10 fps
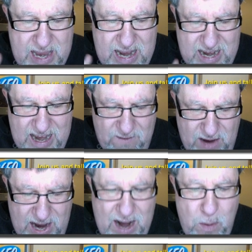And if
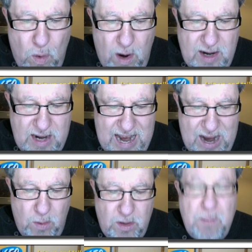I want
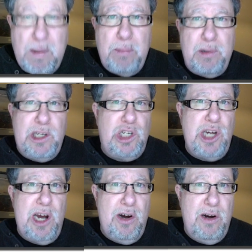now to be able to
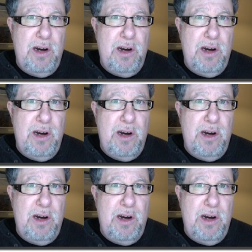share